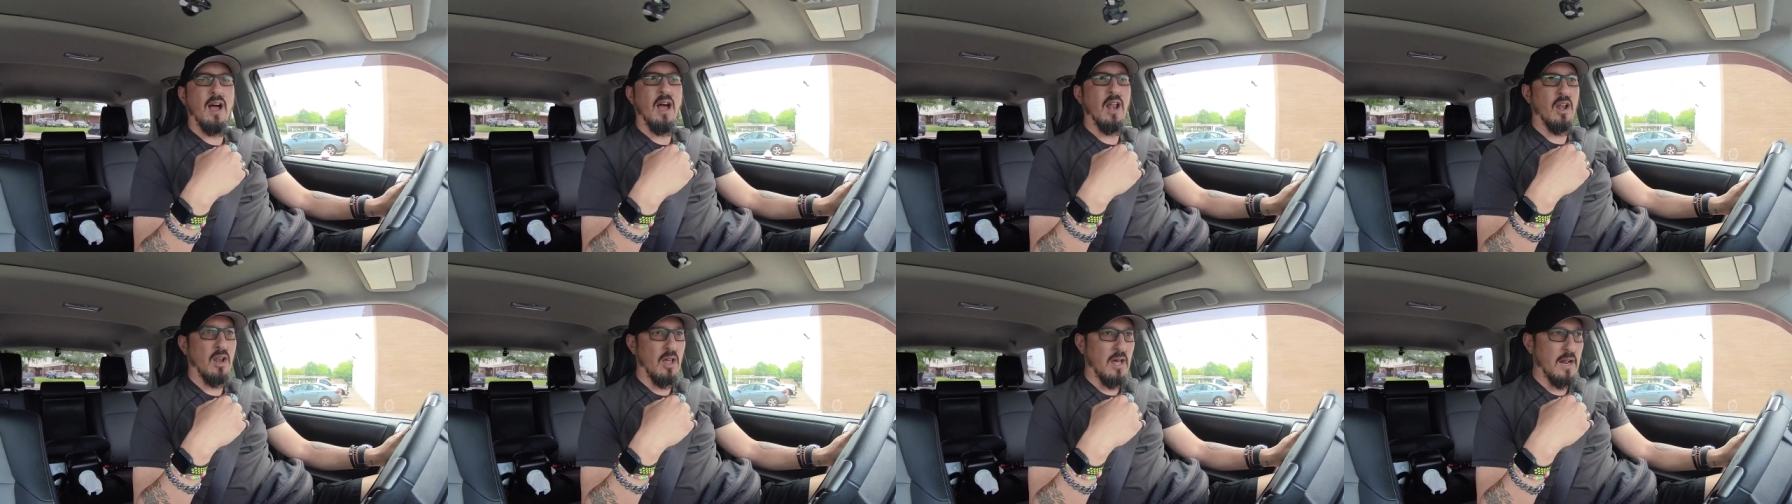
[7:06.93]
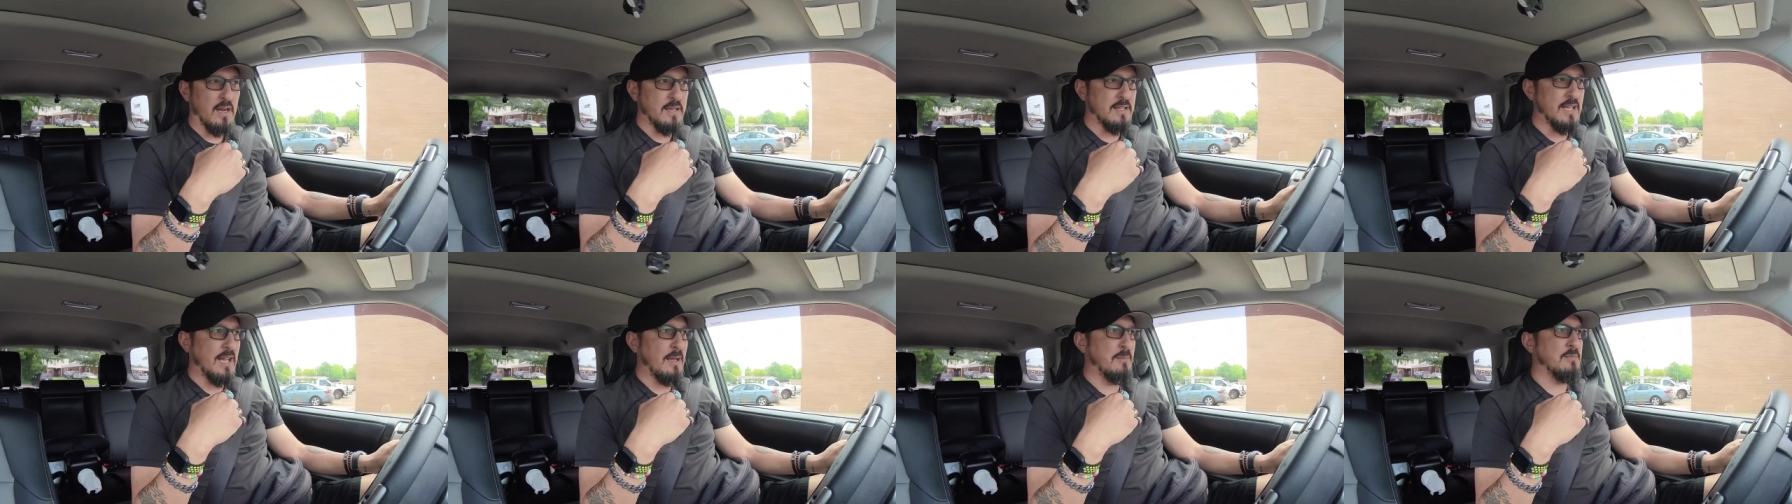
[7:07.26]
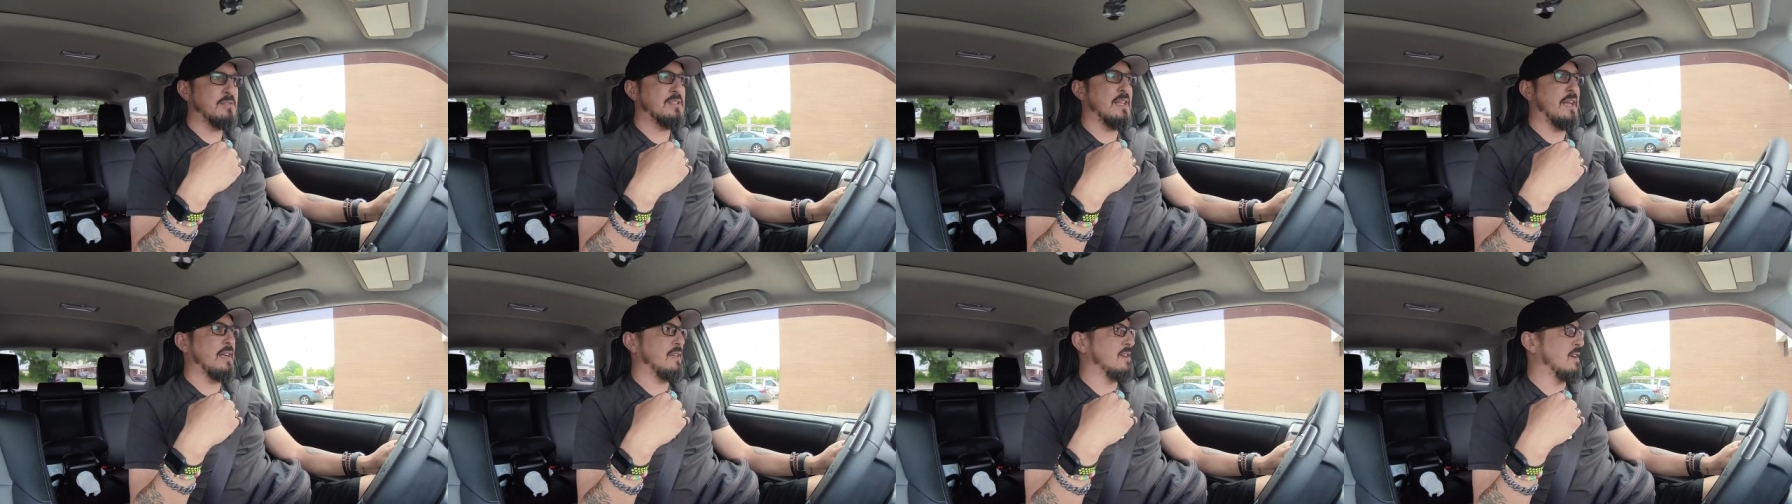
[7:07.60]
a lot of
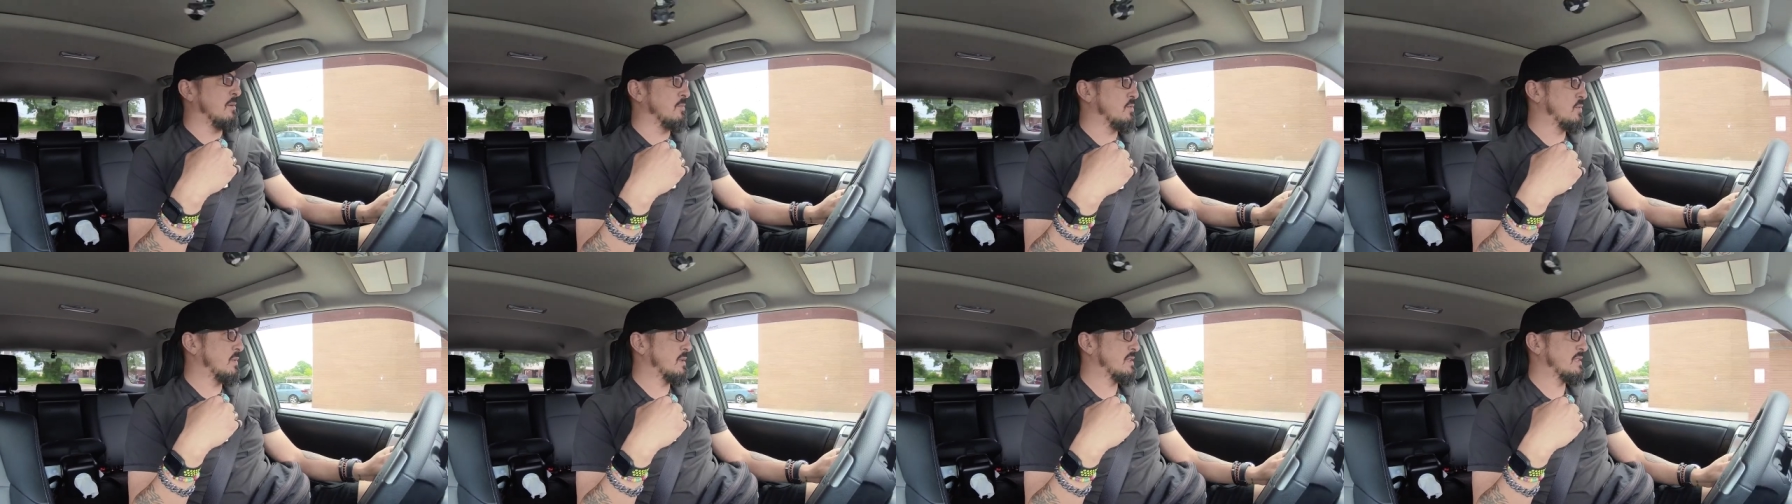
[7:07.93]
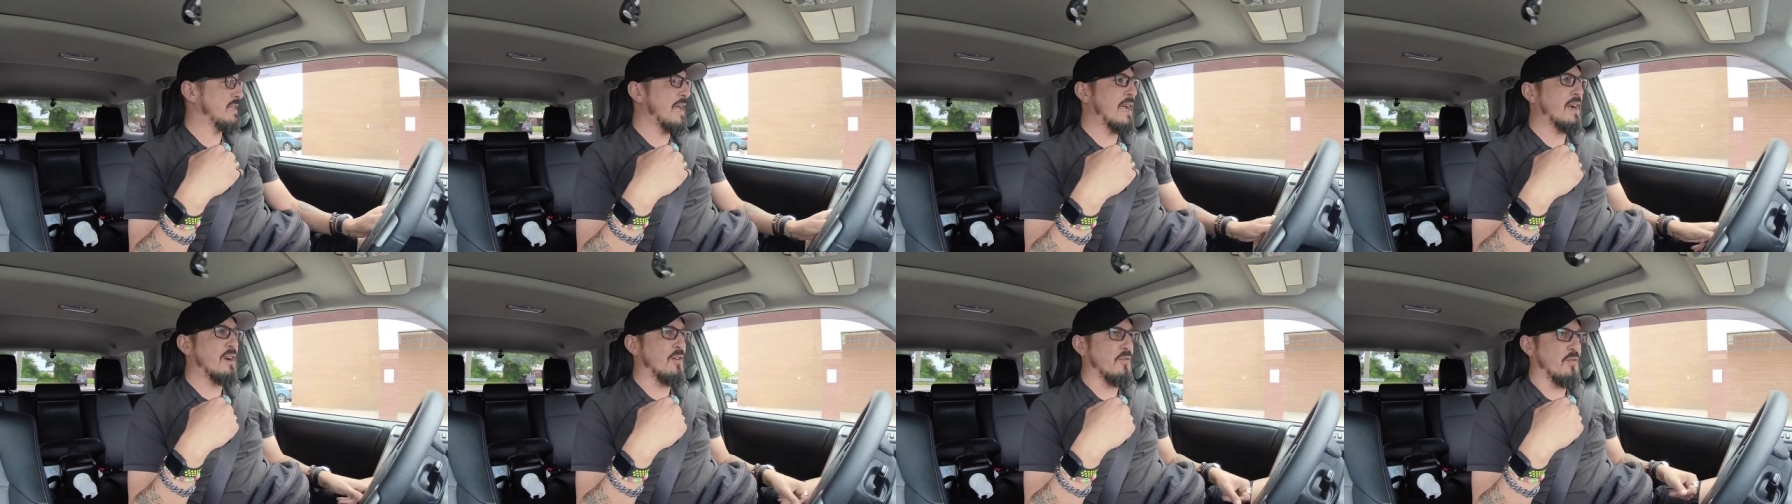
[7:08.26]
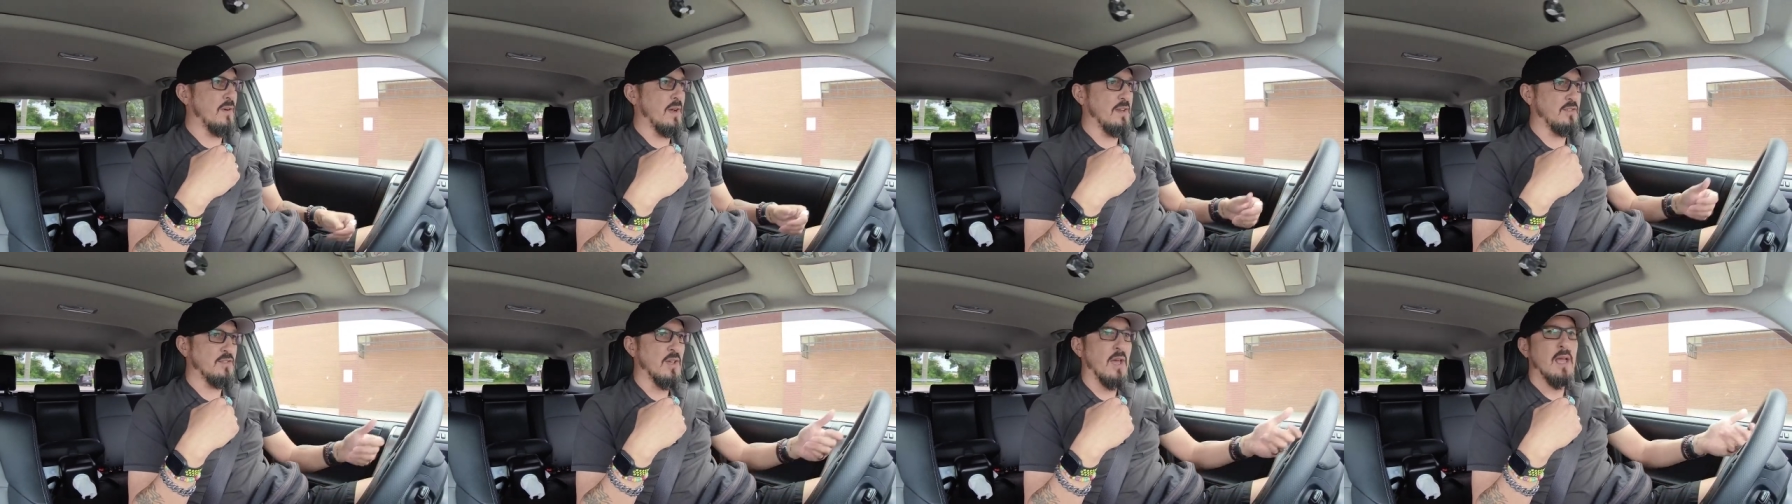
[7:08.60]
times that comes with
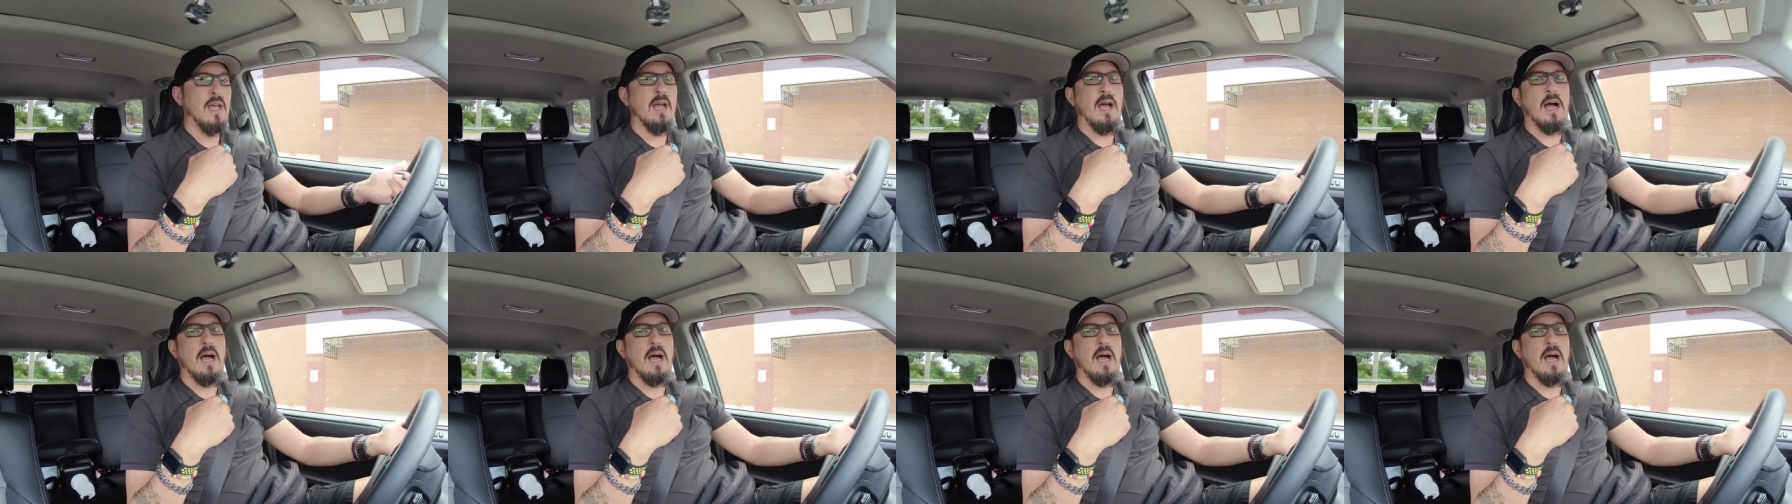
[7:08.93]
sacrifice.